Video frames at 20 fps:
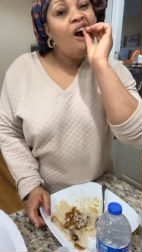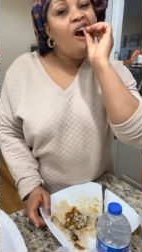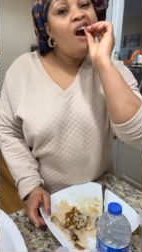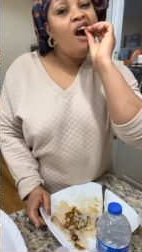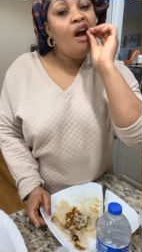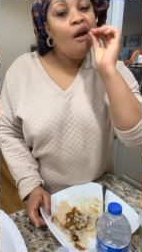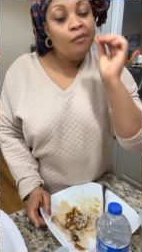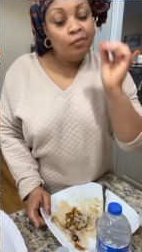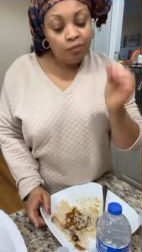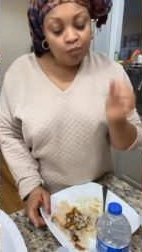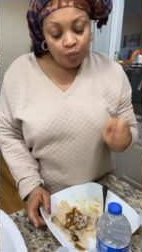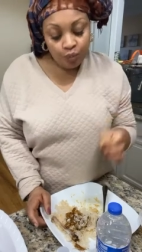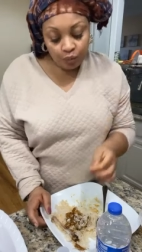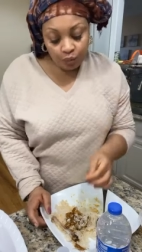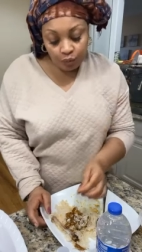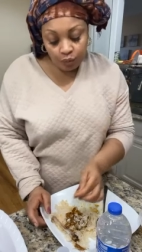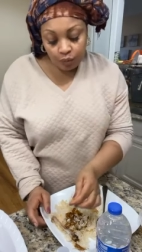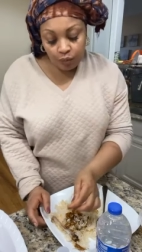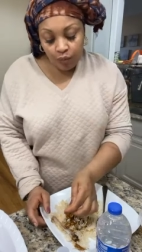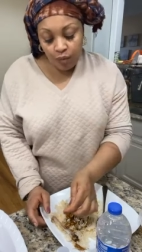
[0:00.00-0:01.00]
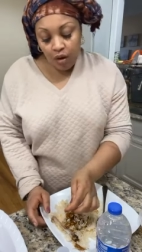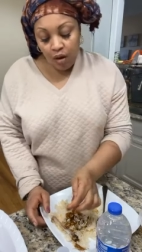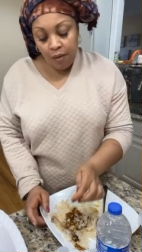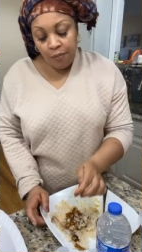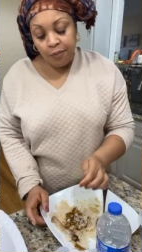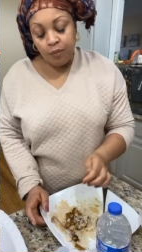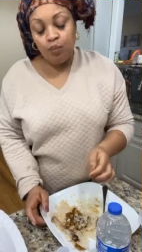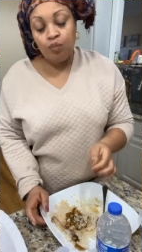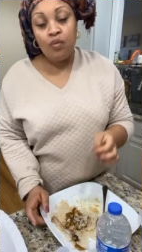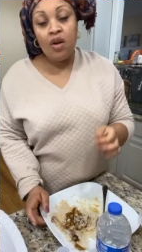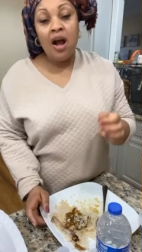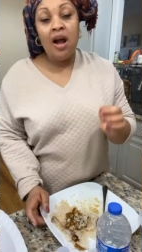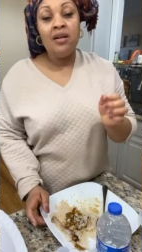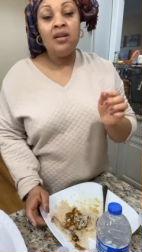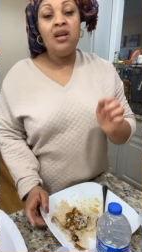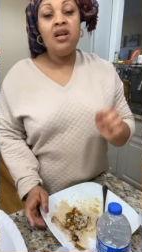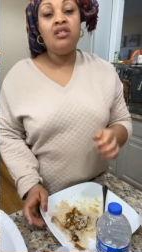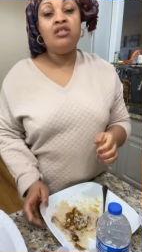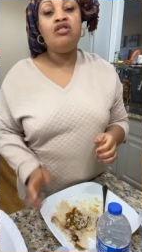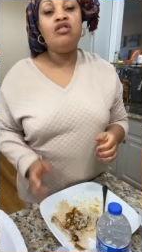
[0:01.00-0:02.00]
Mm.
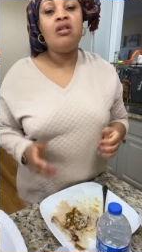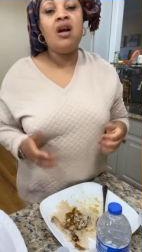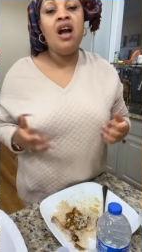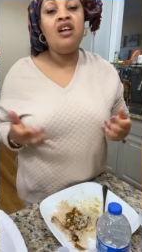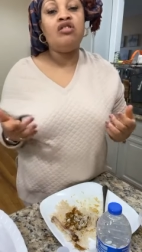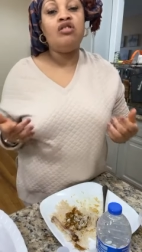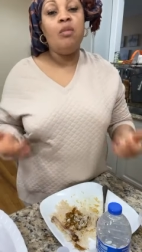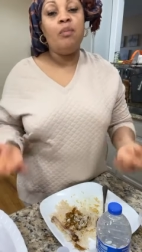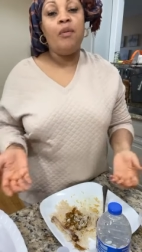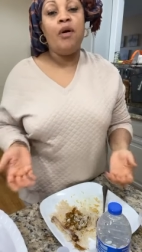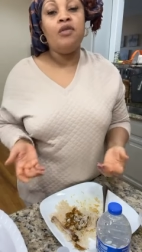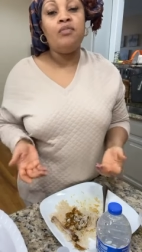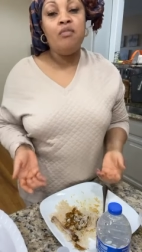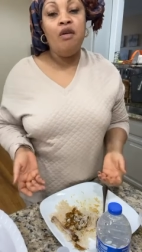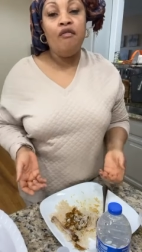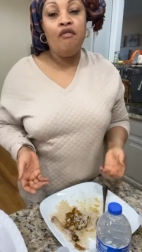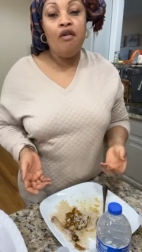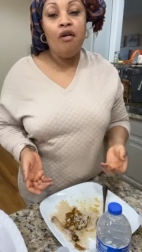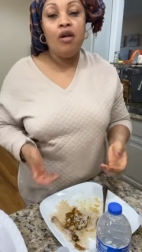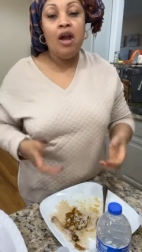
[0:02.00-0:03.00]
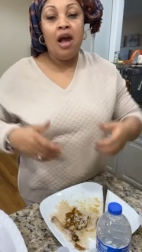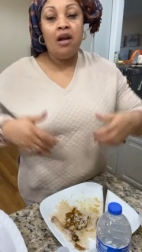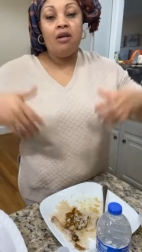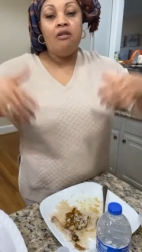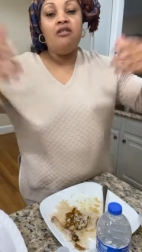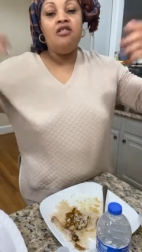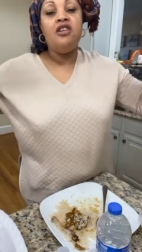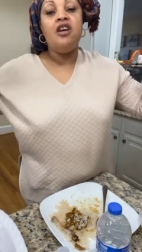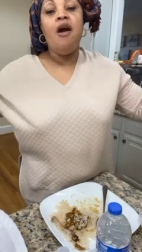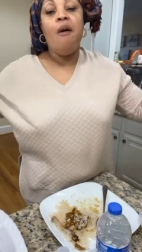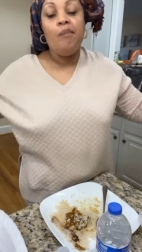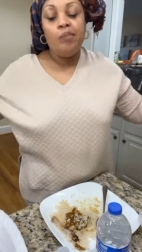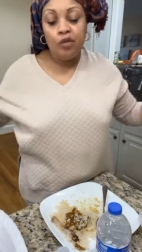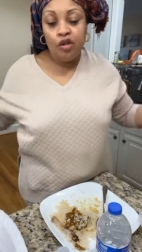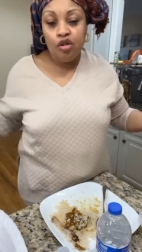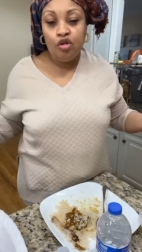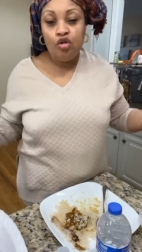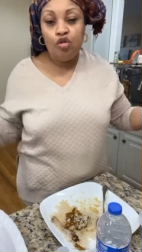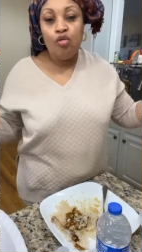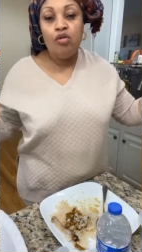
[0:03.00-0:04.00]
At least you guys support me for like a year
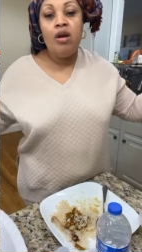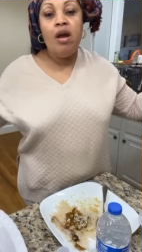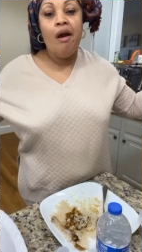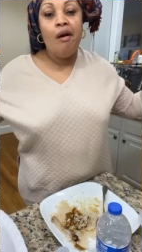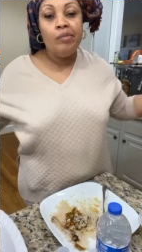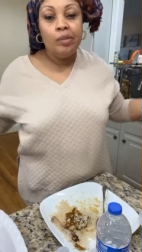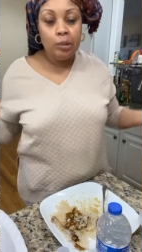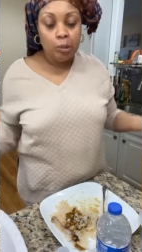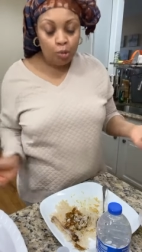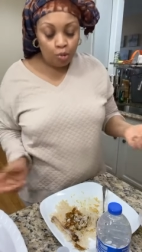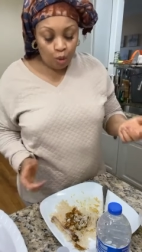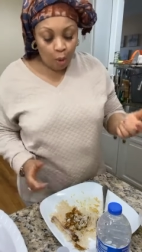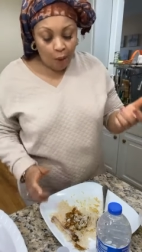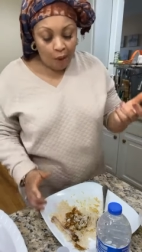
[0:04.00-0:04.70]
or two year